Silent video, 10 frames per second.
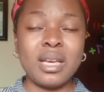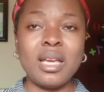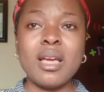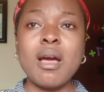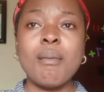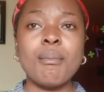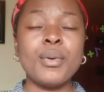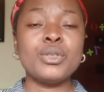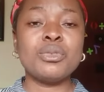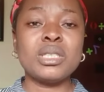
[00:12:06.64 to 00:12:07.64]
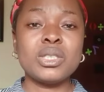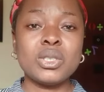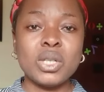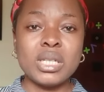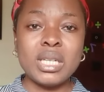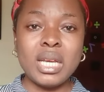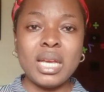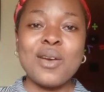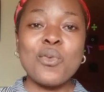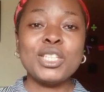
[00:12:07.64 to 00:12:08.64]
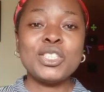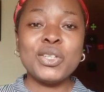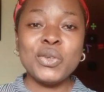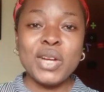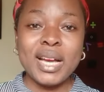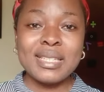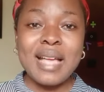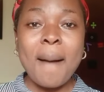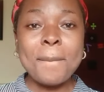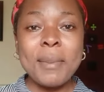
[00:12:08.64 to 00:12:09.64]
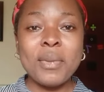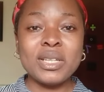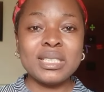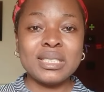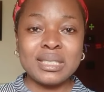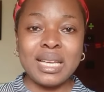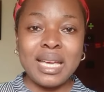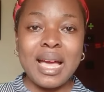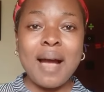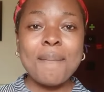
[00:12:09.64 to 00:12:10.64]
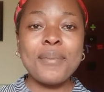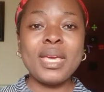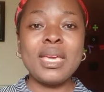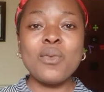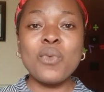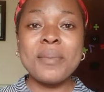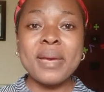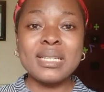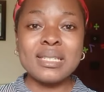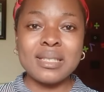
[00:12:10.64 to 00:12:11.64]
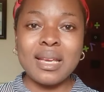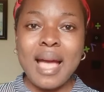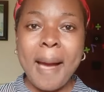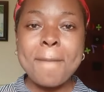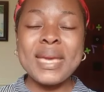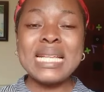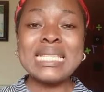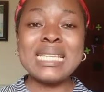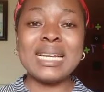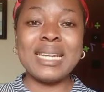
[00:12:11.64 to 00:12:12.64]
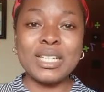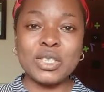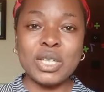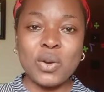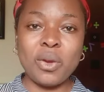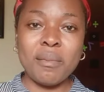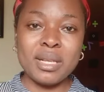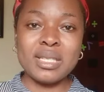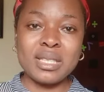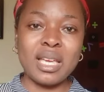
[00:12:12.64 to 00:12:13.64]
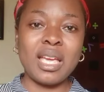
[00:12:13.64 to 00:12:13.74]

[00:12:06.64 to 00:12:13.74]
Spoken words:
Day, Mothering Sunday. Wishing you guys happy Mother's Day, happy Women's Day, happy International Women's